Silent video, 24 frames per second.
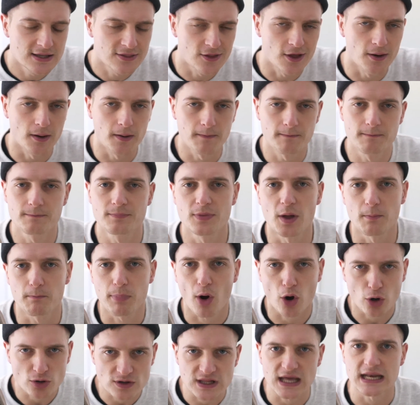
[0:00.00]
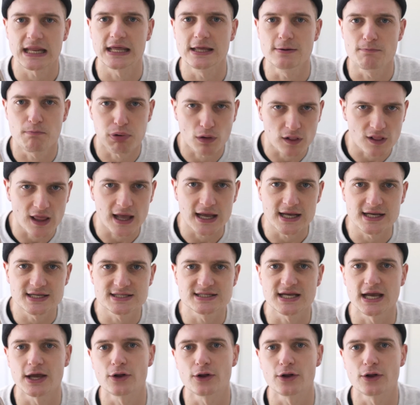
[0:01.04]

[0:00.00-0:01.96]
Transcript: the the part that he plays